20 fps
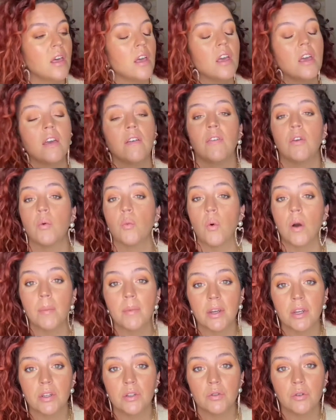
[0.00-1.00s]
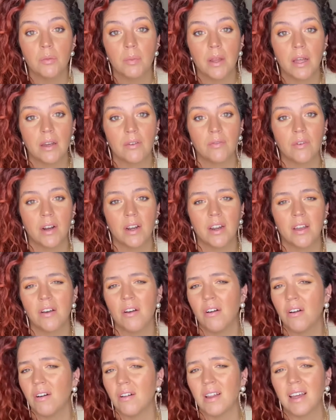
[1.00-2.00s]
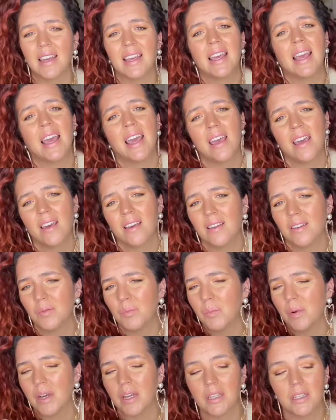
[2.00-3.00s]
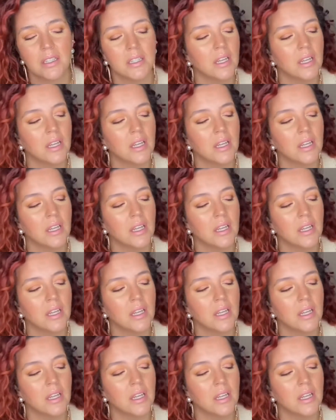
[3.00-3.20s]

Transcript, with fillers: if you want me to do a Black Friday haul I can but